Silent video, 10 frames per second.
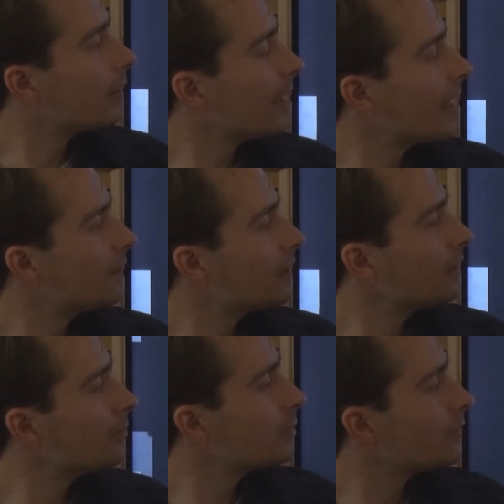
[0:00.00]
I have a
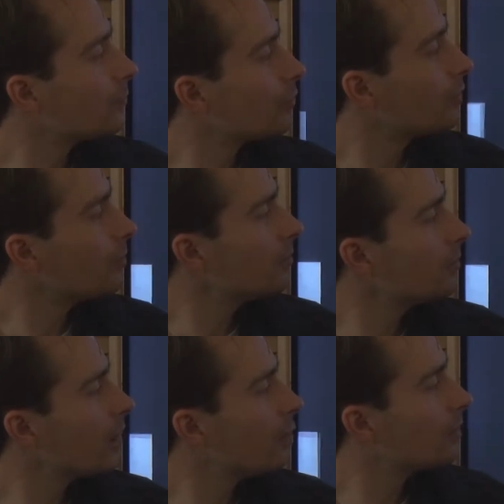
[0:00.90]
little bit of a
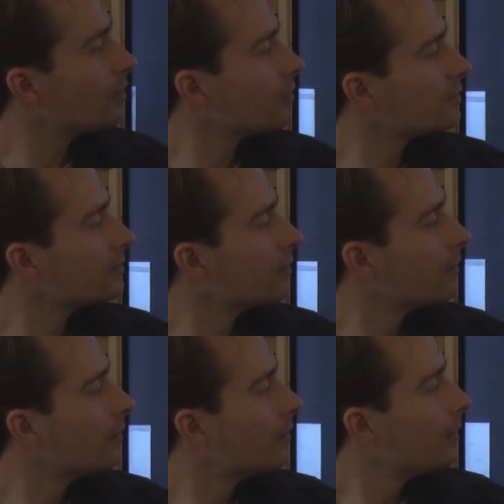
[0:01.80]
problem now because
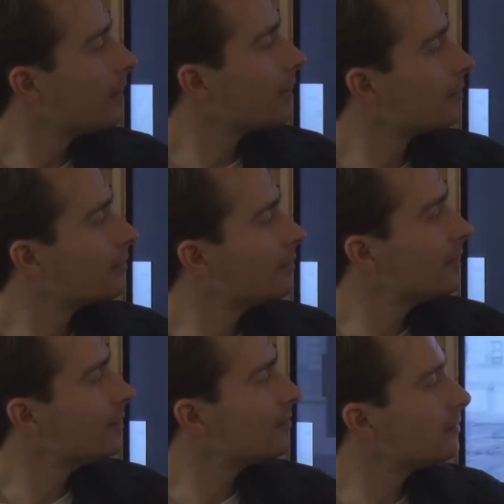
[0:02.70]
I
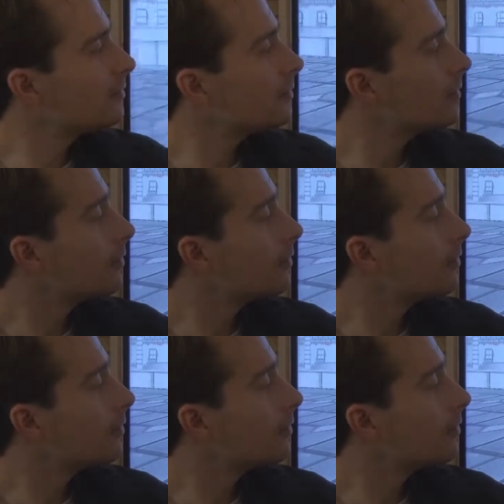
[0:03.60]
didn't